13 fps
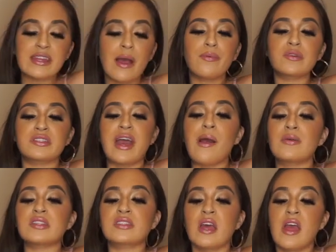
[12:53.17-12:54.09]
so that, was, that,
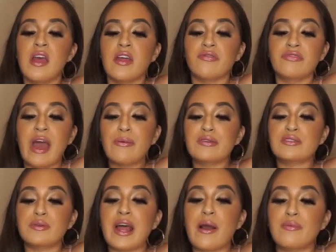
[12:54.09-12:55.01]
was, having sex that was
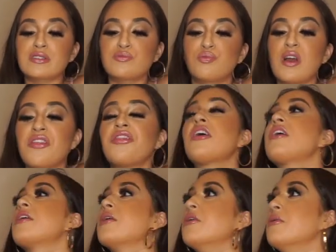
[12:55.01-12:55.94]
when I was with
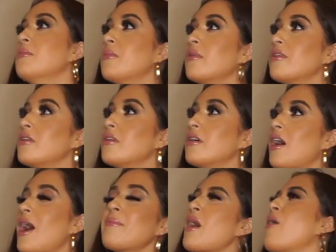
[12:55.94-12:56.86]
him.
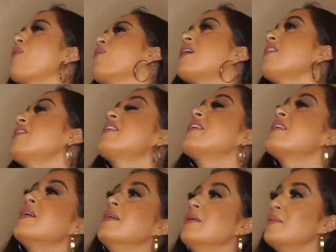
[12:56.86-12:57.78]
I'm not with him.